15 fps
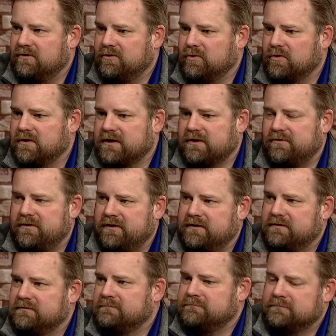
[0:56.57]
in Anoka County
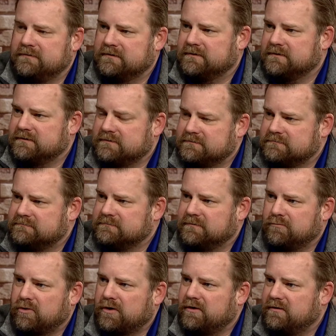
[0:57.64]
and
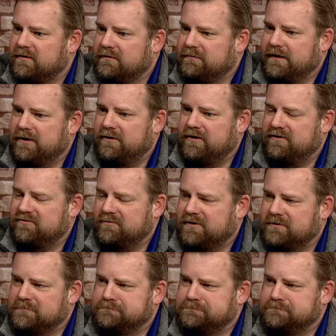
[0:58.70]
broader area as well.